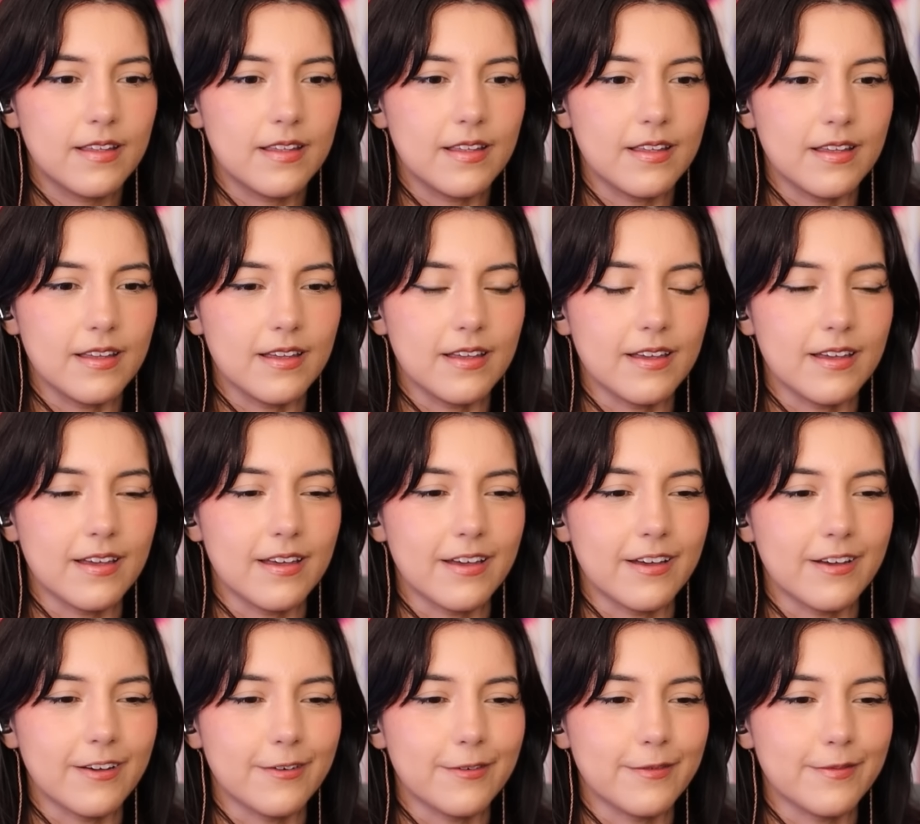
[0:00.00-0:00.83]

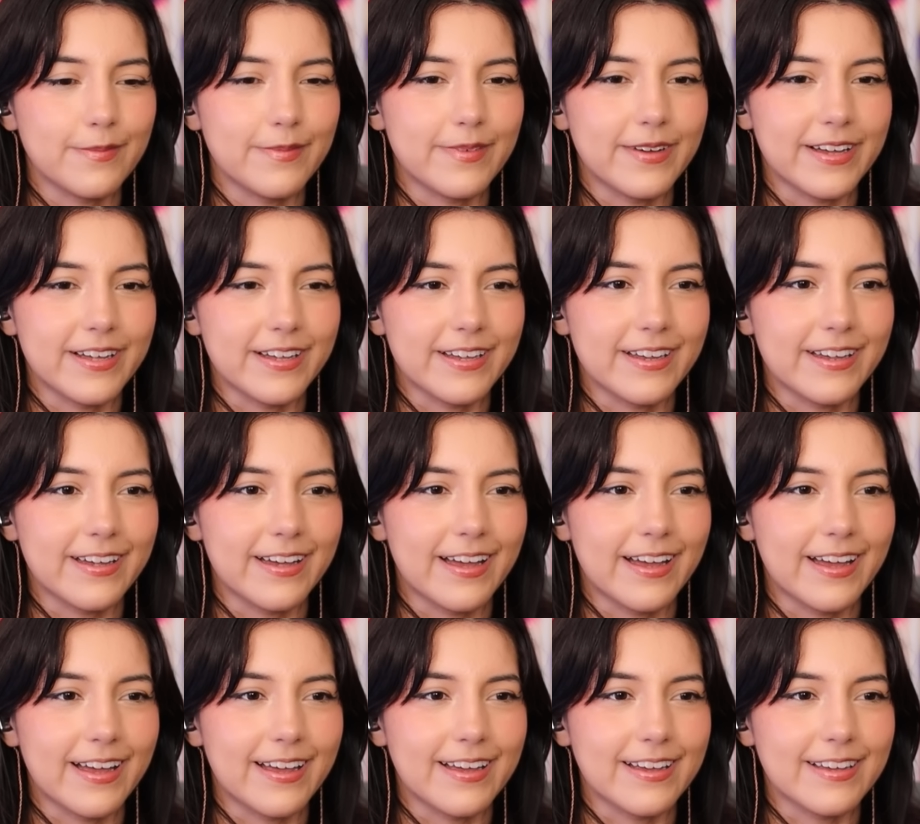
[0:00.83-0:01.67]
Oh my
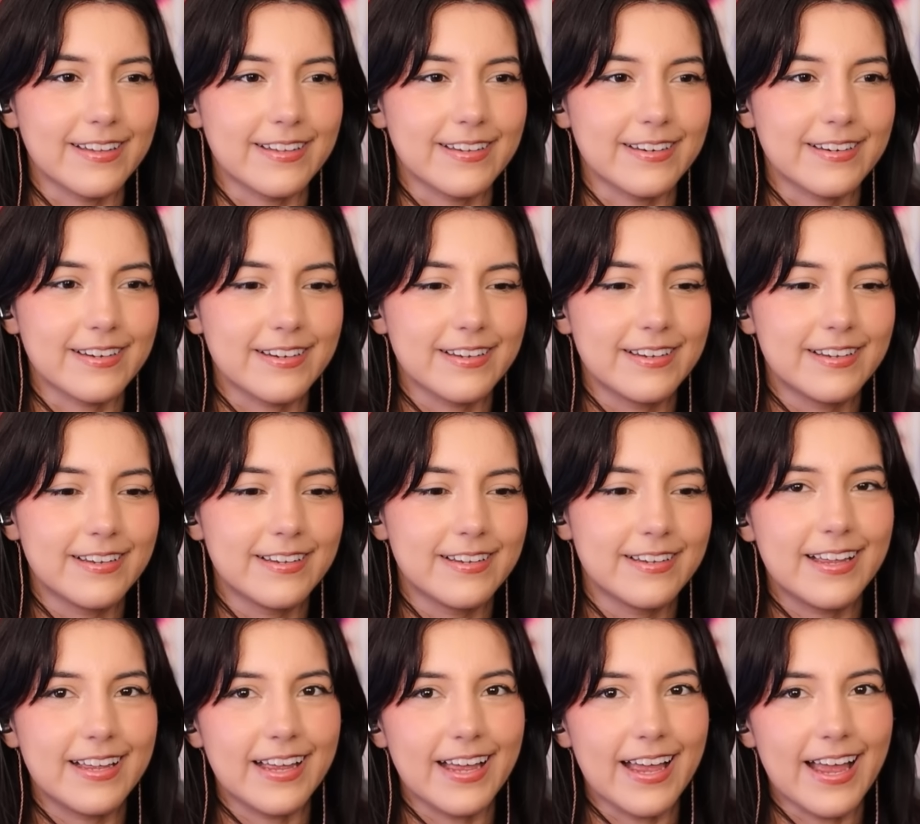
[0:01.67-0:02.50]
god.
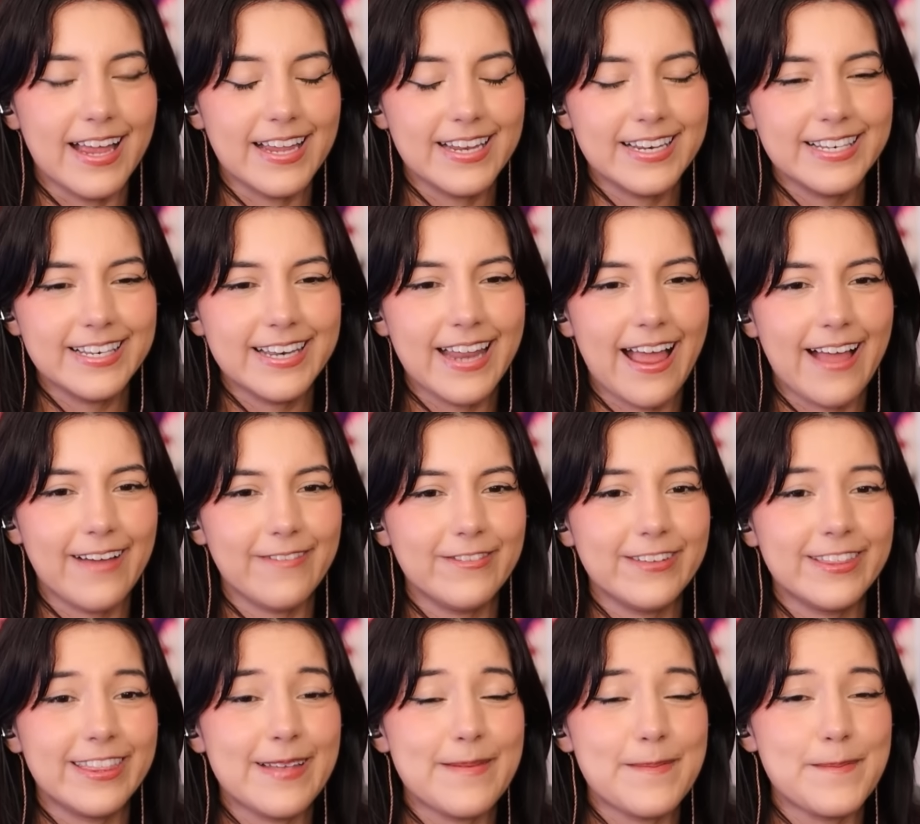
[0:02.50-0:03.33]
And not
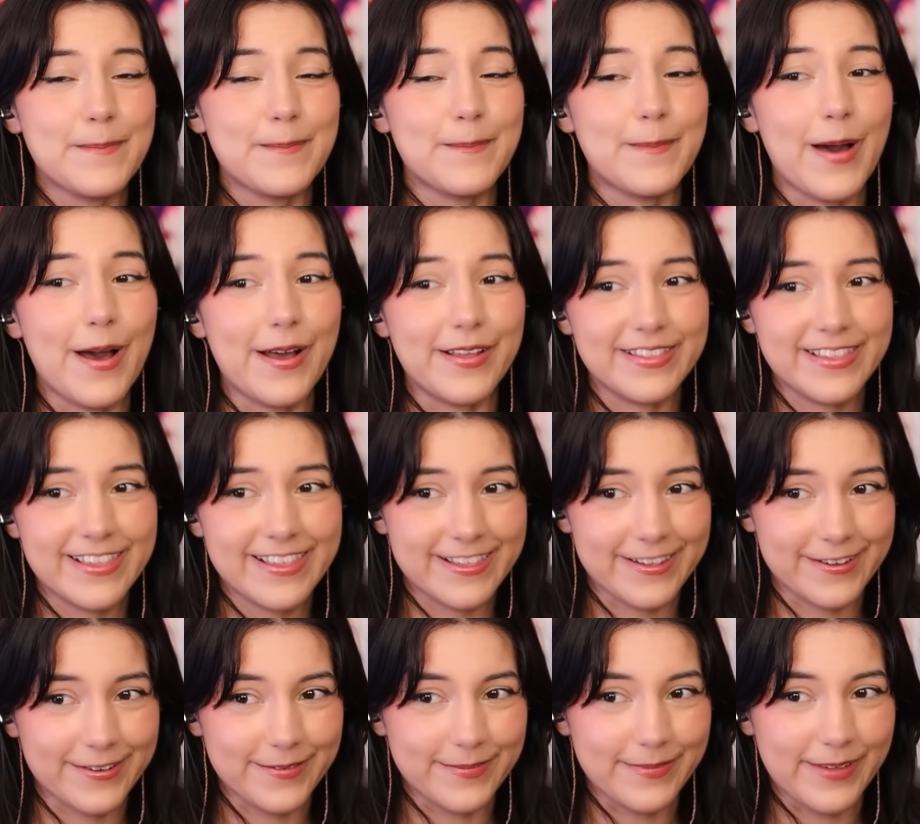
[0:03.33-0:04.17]
with the
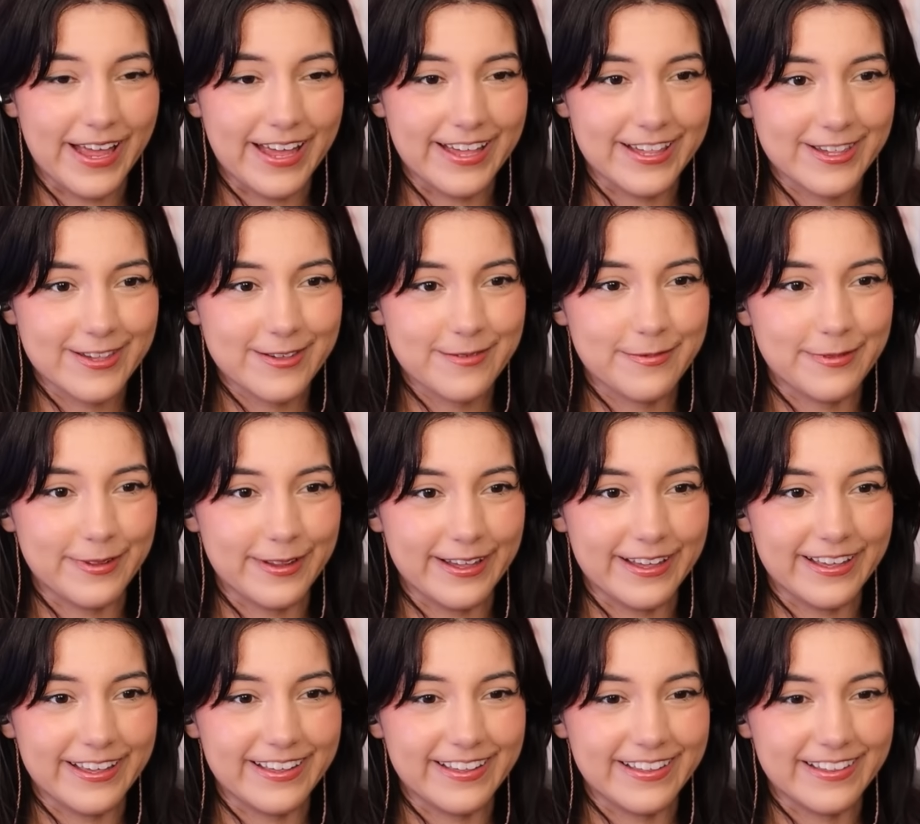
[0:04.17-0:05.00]
Monster Mash
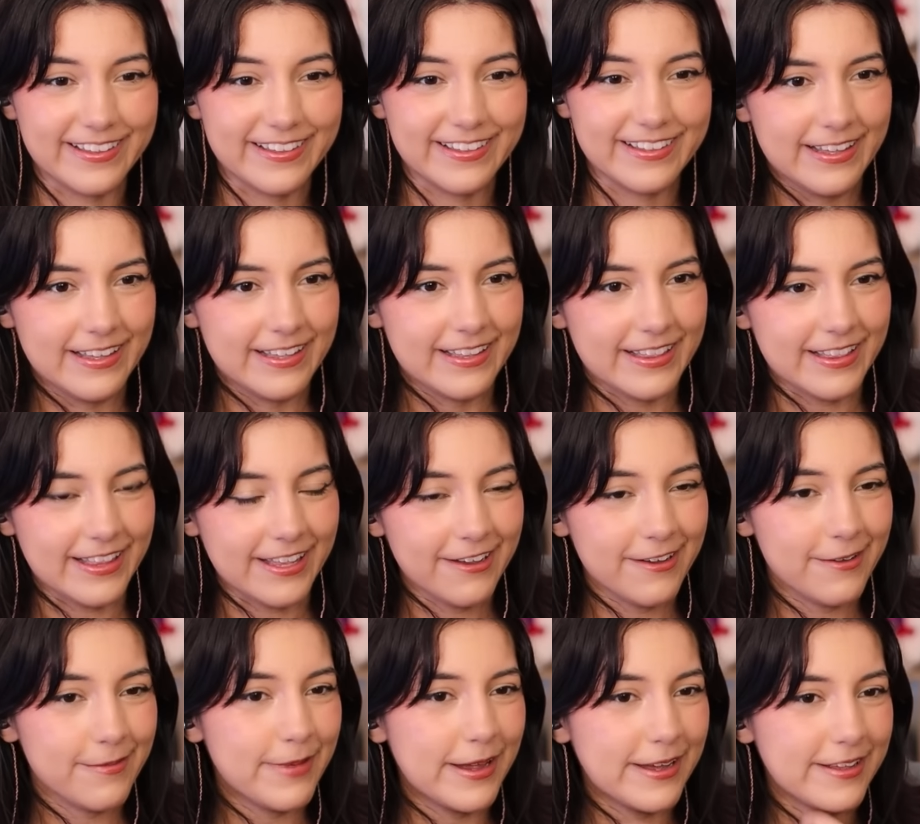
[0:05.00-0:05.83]
playing.
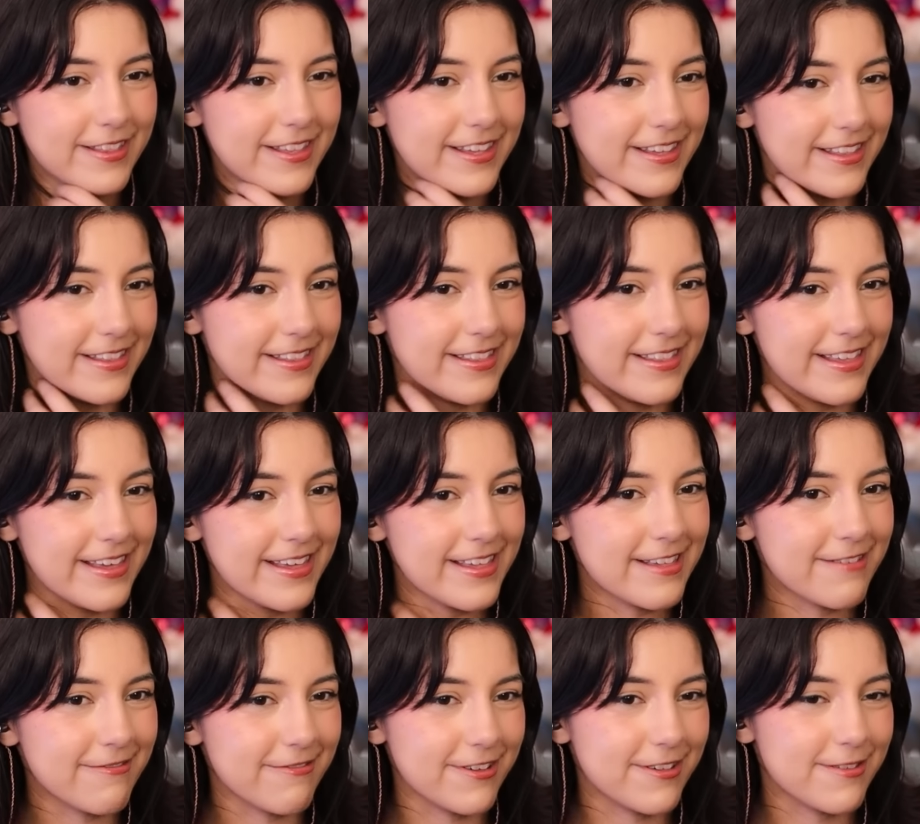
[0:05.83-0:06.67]
They are about to
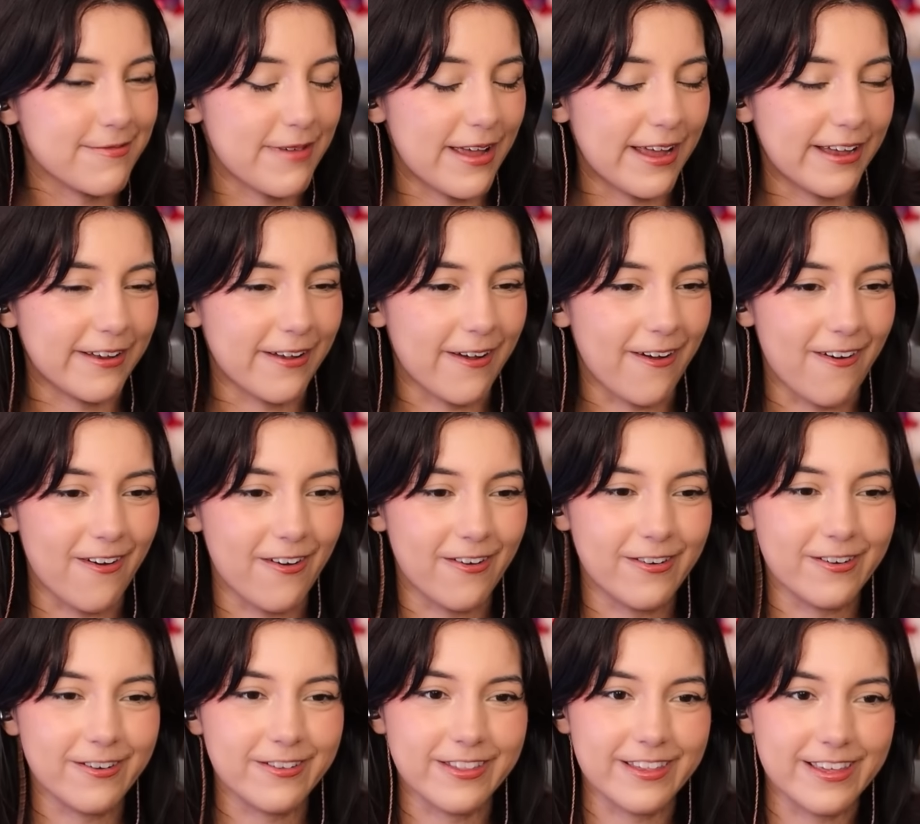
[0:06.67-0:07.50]
disrespect
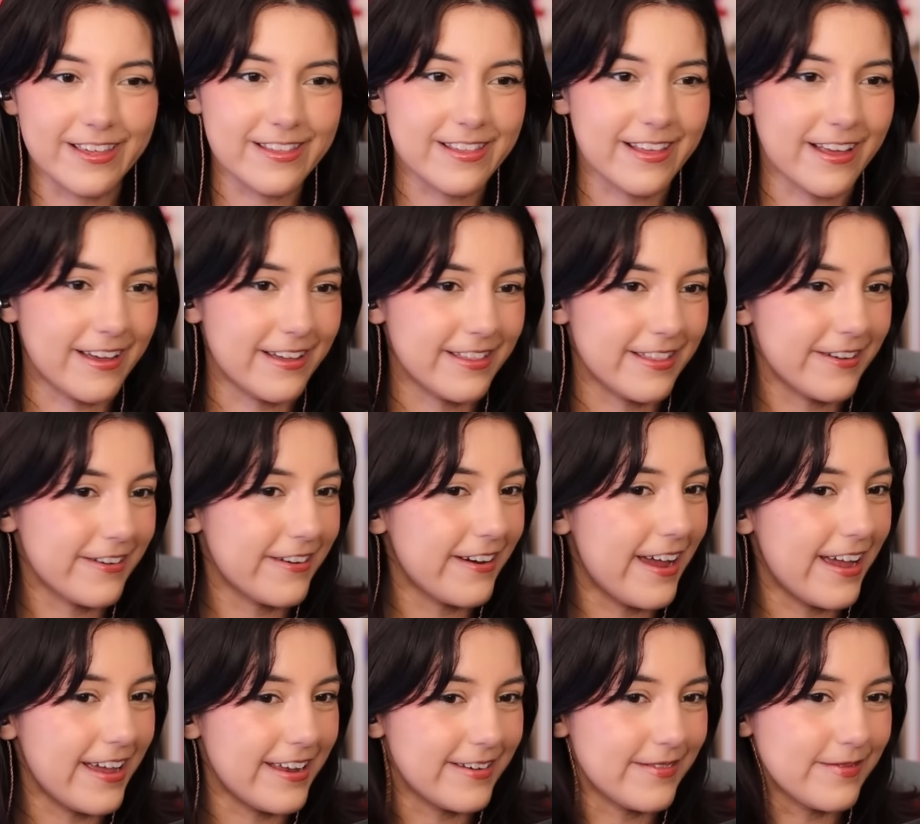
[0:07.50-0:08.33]
all these other
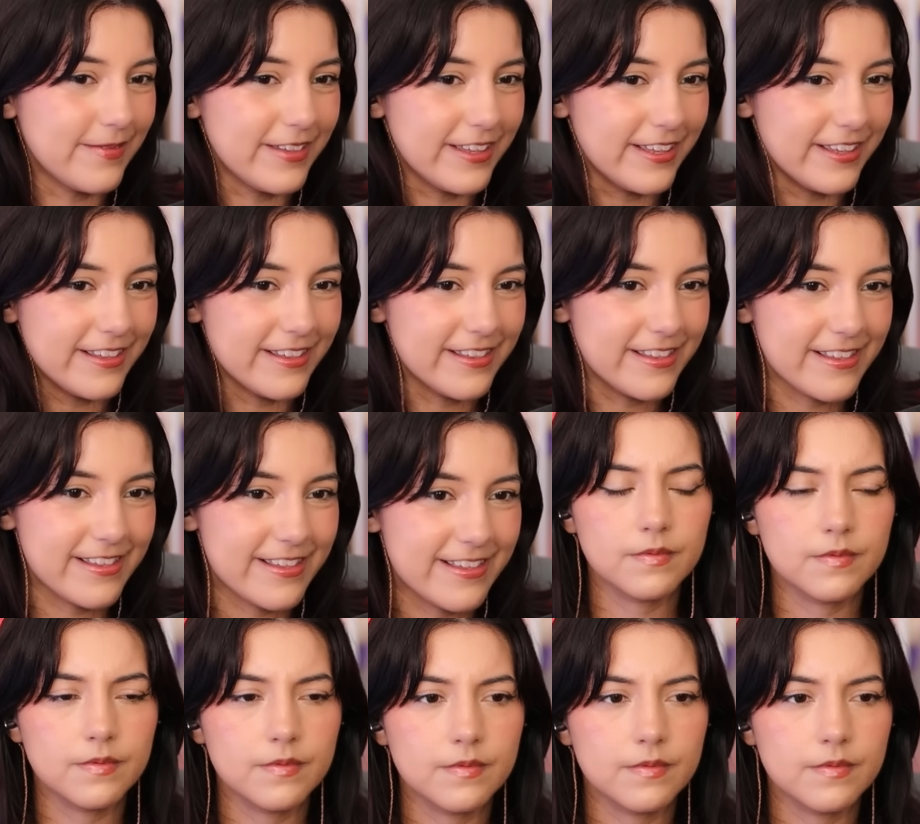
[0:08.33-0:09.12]
enemies.